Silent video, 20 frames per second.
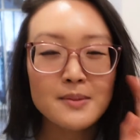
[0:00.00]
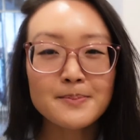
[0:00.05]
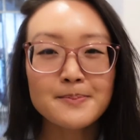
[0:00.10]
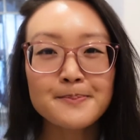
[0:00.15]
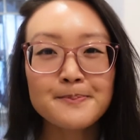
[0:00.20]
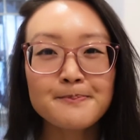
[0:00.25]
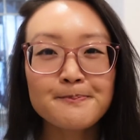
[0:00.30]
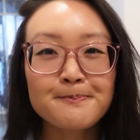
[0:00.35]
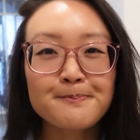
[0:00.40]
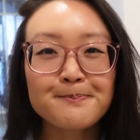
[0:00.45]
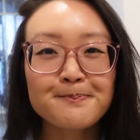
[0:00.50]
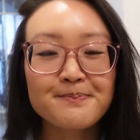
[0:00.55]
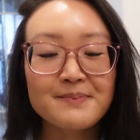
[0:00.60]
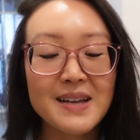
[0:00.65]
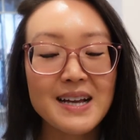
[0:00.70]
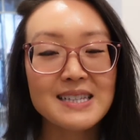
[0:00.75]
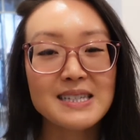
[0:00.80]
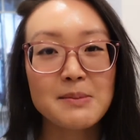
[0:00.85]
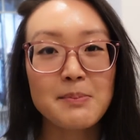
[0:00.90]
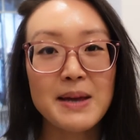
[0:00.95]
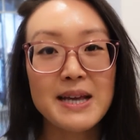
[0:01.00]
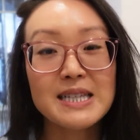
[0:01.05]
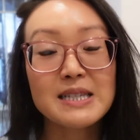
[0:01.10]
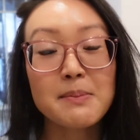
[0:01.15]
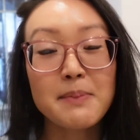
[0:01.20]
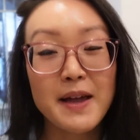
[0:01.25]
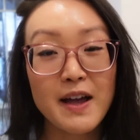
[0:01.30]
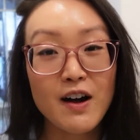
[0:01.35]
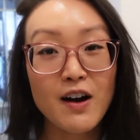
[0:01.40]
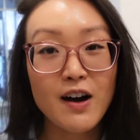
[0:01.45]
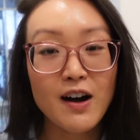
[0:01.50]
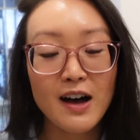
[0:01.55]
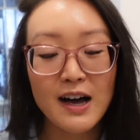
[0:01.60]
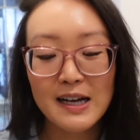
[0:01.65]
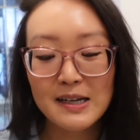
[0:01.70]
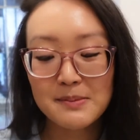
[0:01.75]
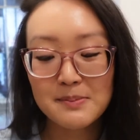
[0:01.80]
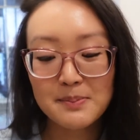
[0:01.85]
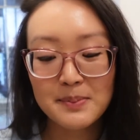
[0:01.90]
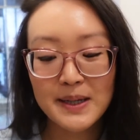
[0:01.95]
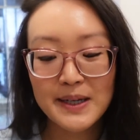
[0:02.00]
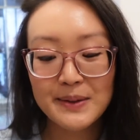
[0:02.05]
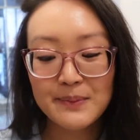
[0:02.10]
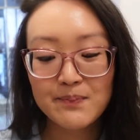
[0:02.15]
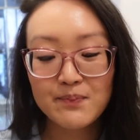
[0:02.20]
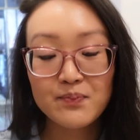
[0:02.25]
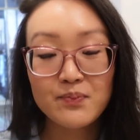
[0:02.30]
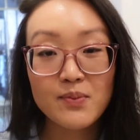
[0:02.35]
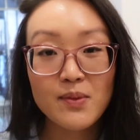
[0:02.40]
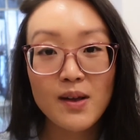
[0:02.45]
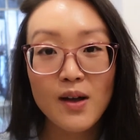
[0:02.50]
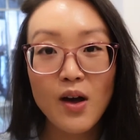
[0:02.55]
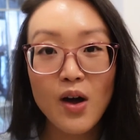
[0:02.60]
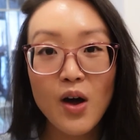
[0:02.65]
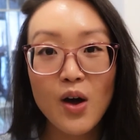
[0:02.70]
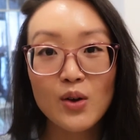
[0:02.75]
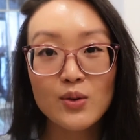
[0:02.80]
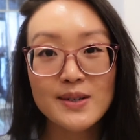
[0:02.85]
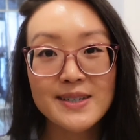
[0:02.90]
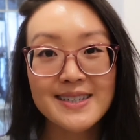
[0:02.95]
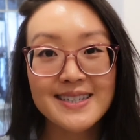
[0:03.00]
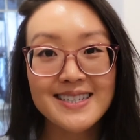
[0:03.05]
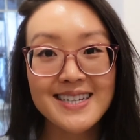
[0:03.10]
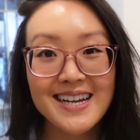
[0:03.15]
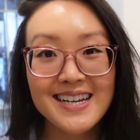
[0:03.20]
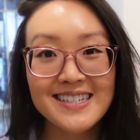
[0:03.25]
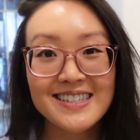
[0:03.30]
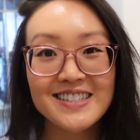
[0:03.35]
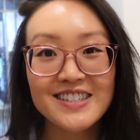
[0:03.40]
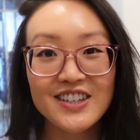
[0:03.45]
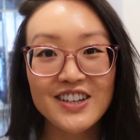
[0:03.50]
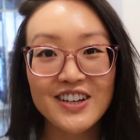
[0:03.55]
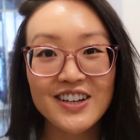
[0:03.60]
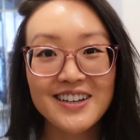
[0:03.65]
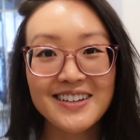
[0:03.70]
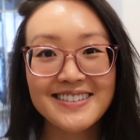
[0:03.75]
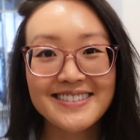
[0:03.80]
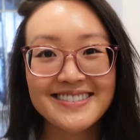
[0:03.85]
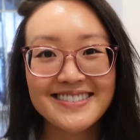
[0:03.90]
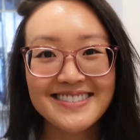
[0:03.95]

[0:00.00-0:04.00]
It's a bit hot, but always tastes good.